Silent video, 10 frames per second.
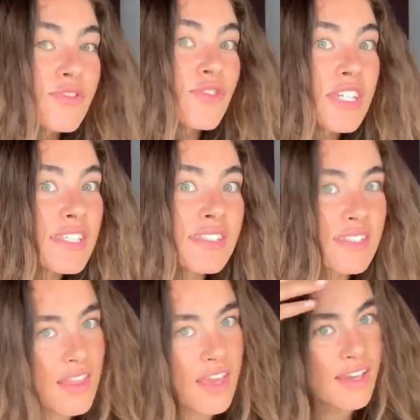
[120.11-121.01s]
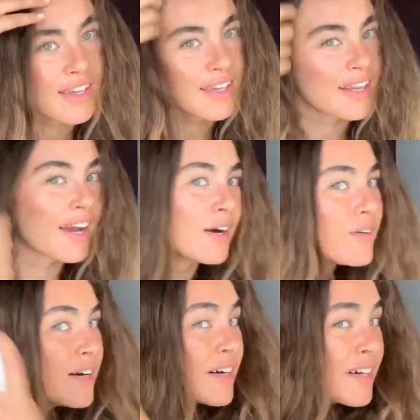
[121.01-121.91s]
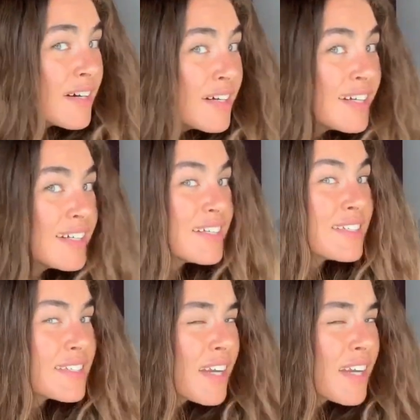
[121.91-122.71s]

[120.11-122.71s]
frizz thing, and now it's